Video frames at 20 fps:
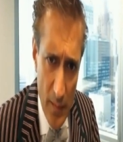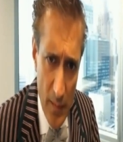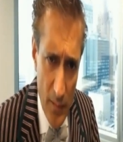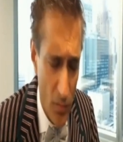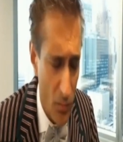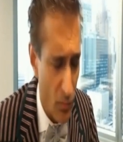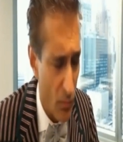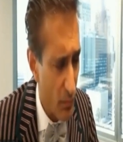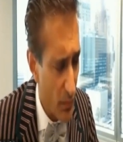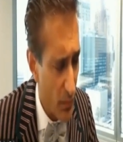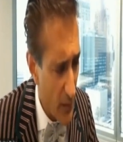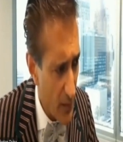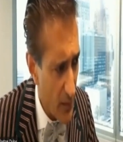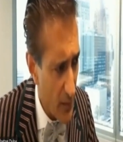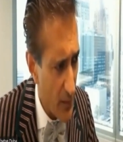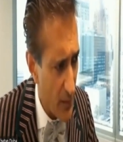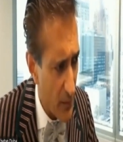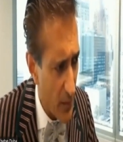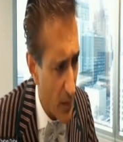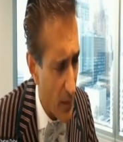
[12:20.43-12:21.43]
So
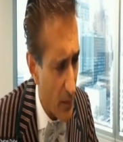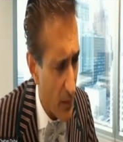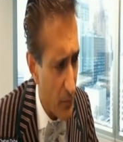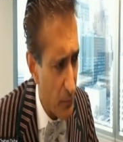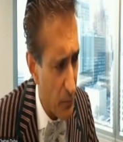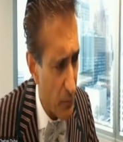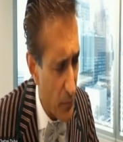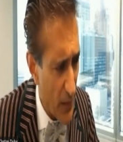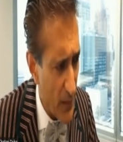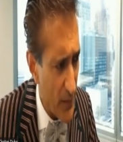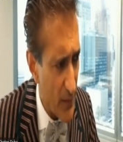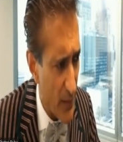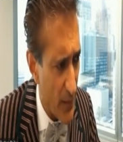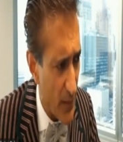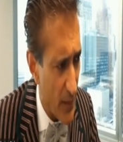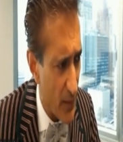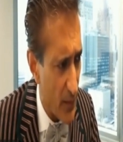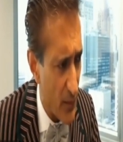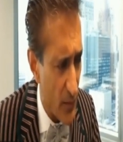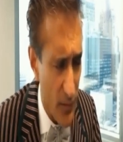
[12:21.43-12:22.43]
really
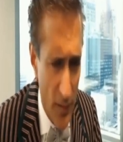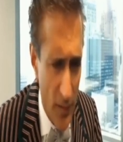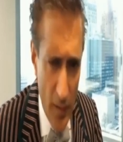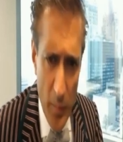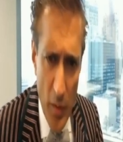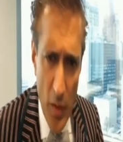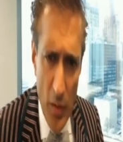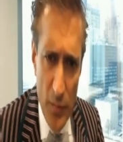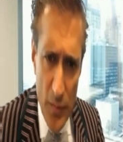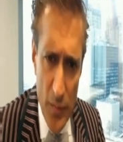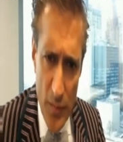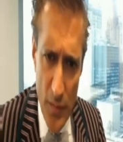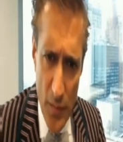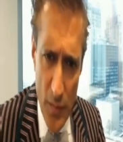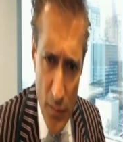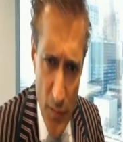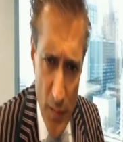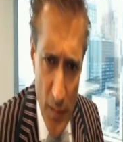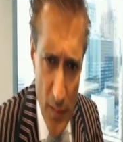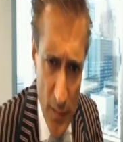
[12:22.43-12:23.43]
fascinating to see. I mean, obviously, you've seen